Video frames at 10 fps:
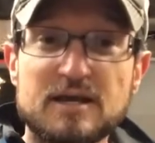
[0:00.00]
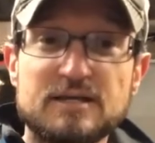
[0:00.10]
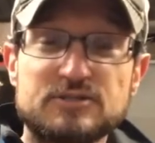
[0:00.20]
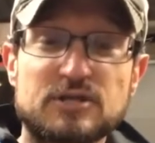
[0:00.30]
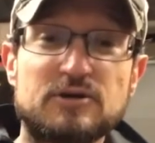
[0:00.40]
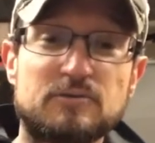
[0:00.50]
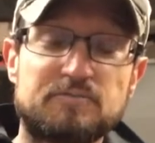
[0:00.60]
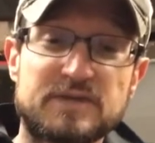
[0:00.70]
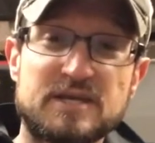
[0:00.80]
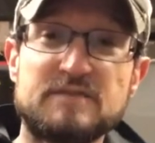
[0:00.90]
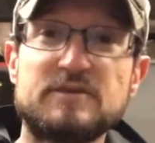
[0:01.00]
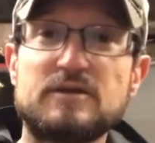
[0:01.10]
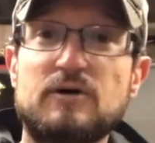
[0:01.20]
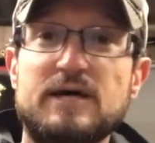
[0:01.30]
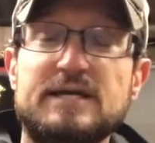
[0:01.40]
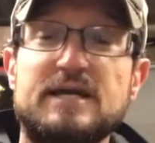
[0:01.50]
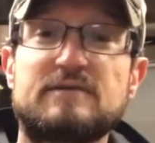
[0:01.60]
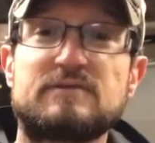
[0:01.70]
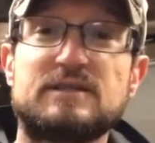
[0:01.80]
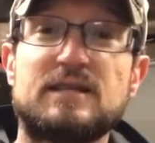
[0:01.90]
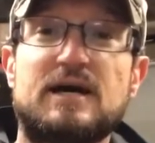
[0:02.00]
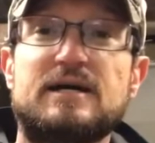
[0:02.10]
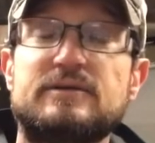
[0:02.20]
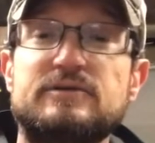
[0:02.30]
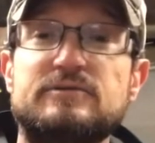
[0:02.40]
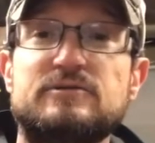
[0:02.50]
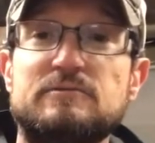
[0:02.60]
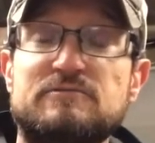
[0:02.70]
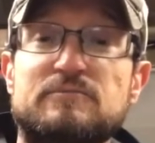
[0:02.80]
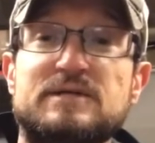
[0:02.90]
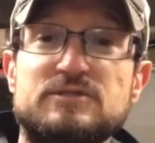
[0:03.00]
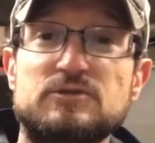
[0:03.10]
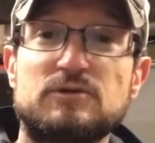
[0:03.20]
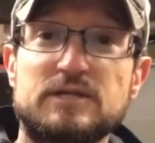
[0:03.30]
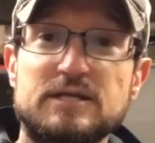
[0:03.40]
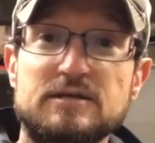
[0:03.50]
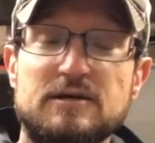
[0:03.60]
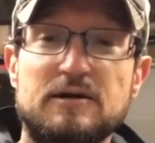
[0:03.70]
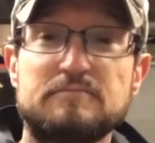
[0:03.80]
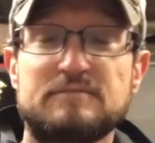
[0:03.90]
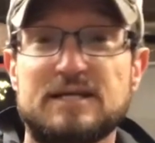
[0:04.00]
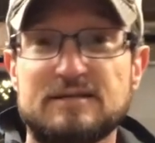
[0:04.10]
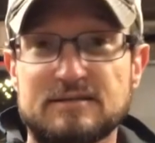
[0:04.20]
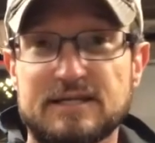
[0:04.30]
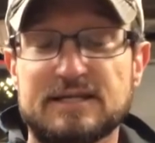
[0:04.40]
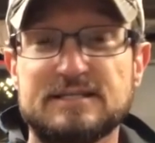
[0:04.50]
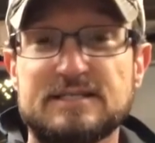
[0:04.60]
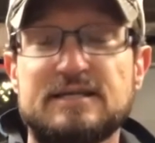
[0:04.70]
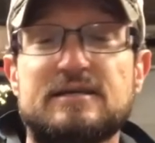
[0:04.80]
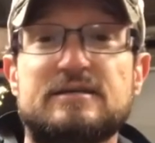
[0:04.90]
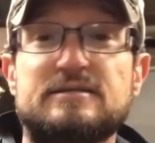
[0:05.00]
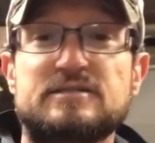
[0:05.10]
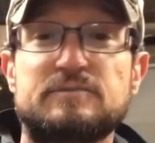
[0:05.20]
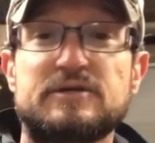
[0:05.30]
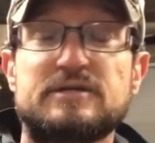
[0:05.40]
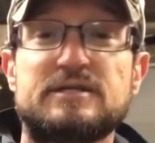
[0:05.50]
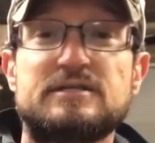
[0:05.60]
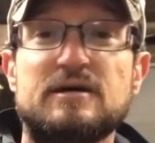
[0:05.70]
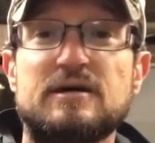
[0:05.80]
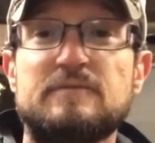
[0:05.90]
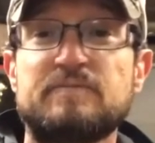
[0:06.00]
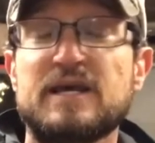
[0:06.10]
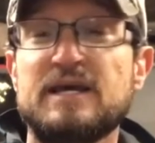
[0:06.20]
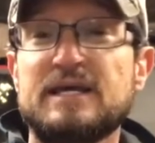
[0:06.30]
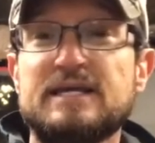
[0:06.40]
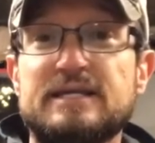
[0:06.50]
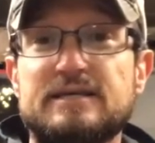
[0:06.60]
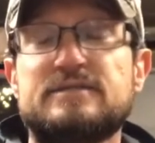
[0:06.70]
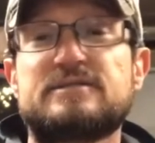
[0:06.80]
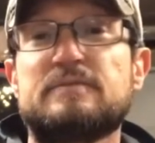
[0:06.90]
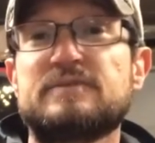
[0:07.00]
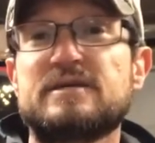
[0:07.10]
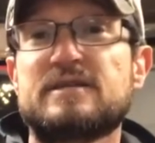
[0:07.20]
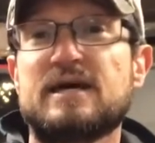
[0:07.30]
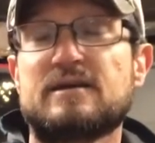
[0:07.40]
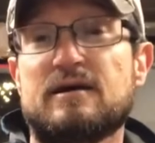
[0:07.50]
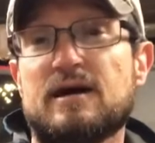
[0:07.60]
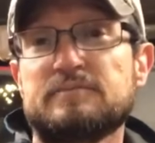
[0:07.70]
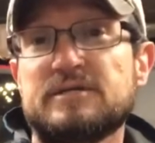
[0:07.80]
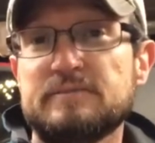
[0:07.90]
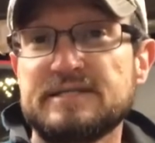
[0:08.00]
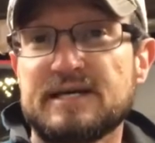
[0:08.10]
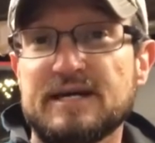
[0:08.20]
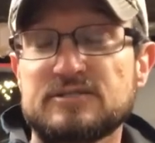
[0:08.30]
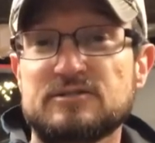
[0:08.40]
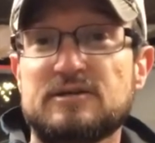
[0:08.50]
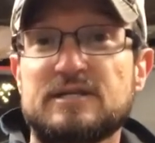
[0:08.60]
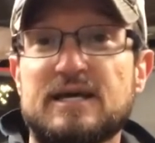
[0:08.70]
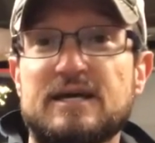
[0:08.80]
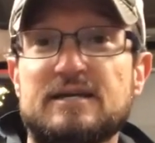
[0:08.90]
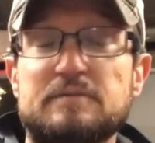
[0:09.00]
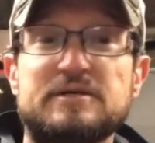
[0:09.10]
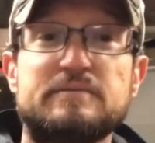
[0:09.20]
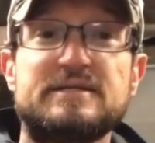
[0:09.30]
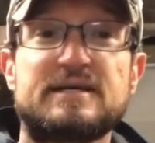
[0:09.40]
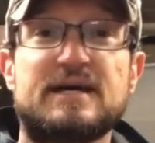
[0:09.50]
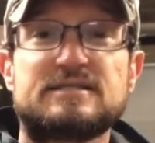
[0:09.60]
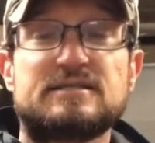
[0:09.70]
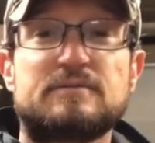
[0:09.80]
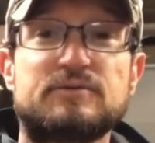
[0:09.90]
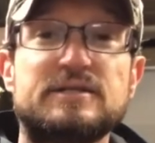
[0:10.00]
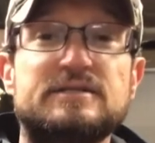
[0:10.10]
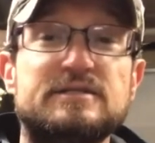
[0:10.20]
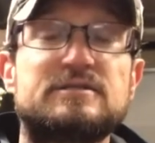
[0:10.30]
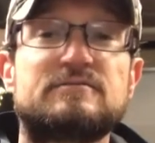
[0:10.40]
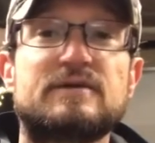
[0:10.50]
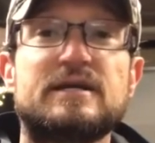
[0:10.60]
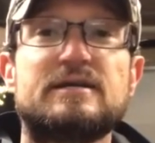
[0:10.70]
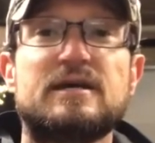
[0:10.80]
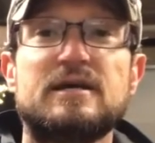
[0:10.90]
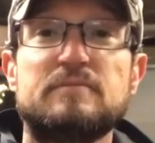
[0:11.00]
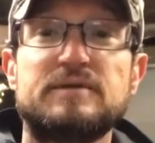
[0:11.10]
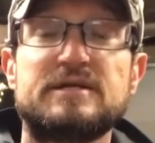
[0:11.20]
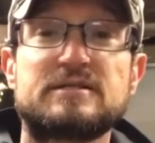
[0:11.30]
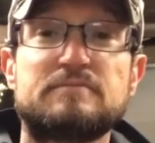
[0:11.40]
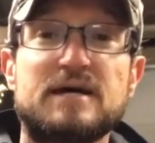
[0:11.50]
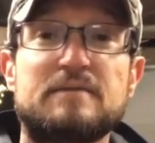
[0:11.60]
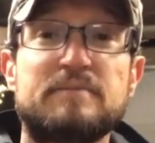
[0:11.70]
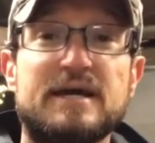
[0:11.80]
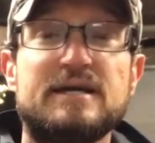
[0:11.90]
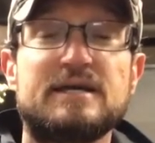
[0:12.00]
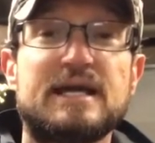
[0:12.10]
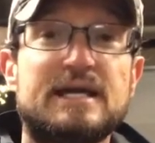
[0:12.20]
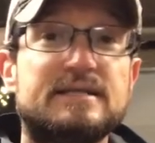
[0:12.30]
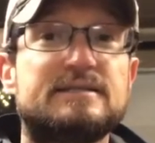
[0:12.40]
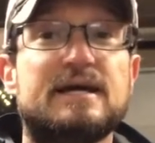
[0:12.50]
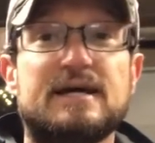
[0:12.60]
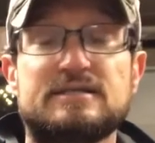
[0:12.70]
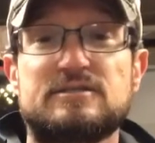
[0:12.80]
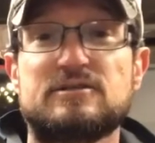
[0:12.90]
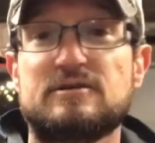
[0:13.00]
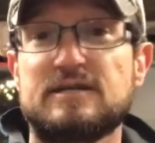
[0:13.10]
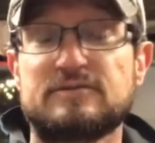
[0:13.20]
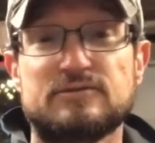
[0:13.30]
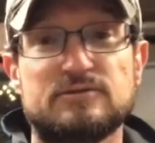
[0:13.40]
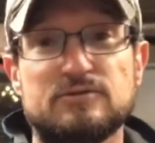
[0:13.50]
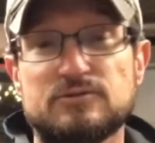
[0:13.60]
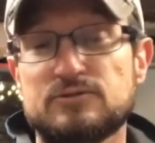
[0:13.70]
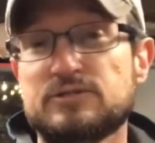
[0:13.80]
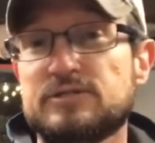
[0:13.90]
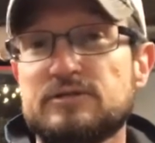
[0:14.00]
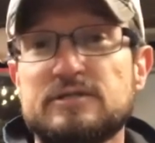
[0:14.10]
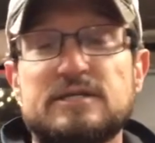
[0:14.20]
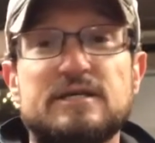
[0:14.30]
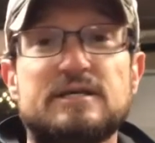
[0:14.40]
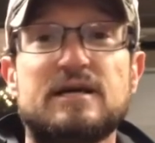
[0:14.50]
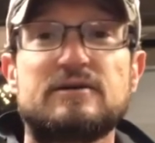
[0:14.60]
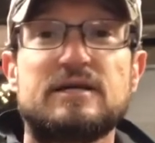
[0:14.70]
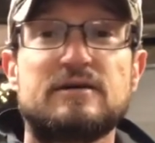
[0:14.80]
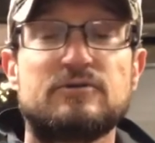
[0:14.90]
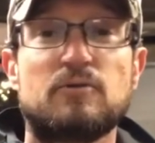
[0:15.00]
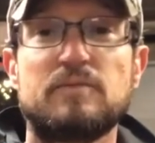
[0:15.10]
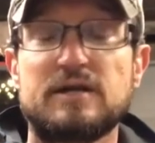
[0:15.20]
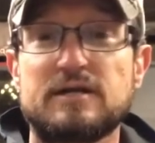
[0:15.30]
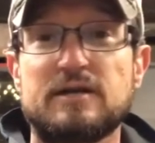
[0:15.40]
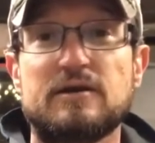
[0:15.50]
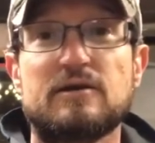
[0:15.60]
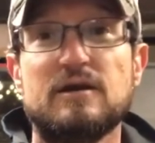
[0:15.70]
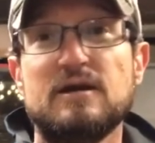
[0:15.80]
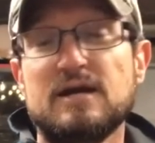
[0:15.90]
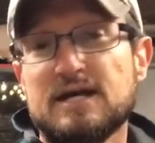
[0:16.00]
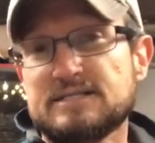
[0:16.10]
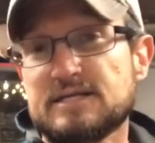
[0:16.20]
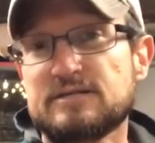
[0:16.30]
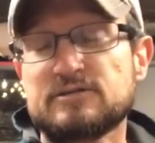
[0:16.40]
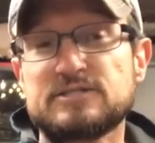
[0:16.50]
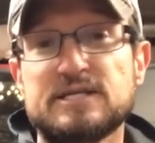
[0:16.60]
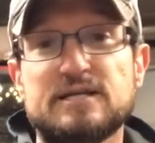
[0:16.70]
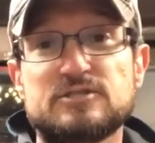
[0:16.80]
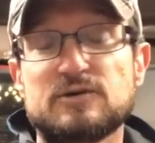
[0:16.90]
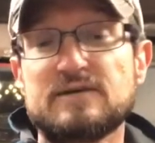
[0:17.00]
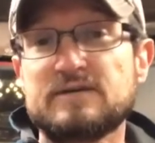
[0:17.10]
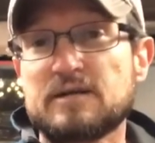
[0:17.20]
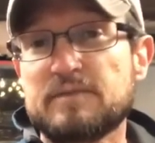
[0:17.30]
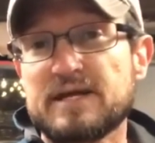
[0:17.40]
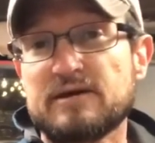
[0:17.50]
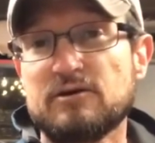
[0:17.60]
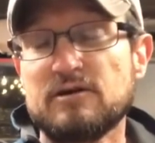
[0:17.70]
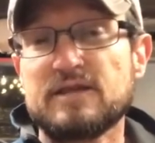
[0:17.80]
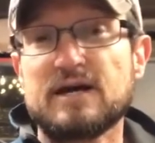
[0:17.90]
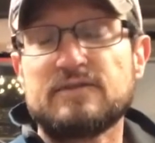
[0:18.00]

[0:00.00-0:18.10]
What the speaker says: So even though I can't rely on YouTube for my sole income, and like I said, it can disappear at any time, it is something that I'm going to be taxed on, and I'm going to be taxed at a pretty decent rate because I'm not paying any taxes on that. There's no Social Security taken out yet, no Medicare, as I understand it. So I've got to pay out all that, and